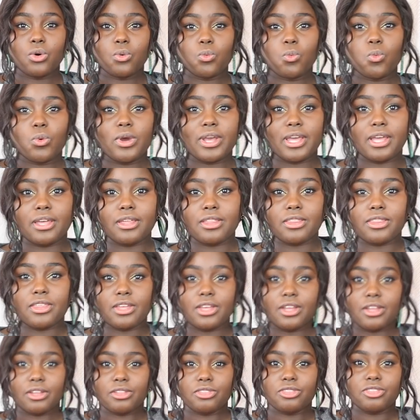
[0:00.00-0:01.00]
with
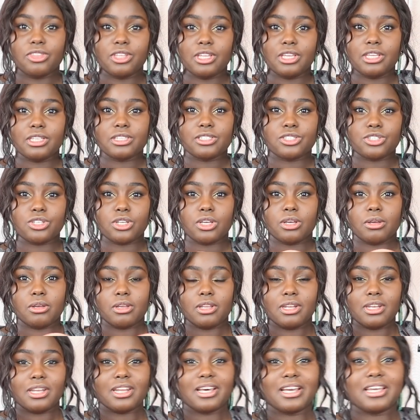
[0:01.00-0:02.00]
these
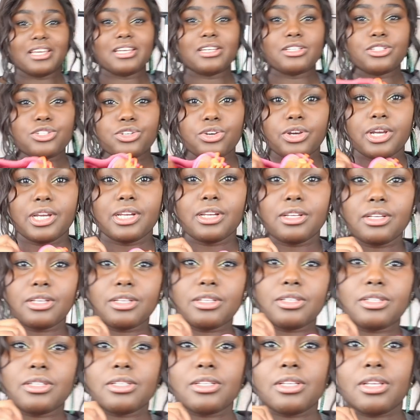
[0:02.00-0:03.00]
Nike
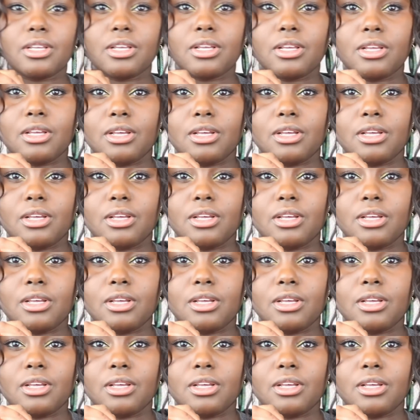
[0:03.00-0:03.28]
trainers,